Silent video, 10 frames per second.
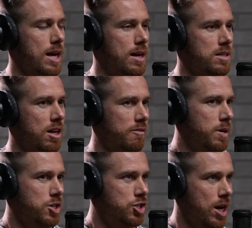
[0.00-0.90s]
kind of stuff,
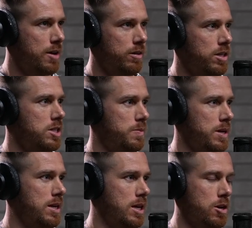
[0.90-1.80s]
but generally
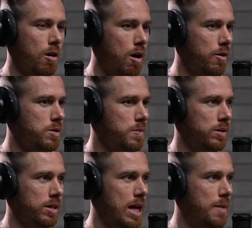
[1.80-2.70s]
speaking, you're always
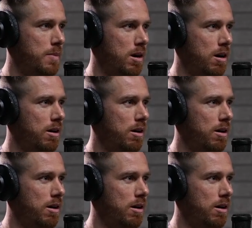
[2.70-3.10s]
pulling that bar.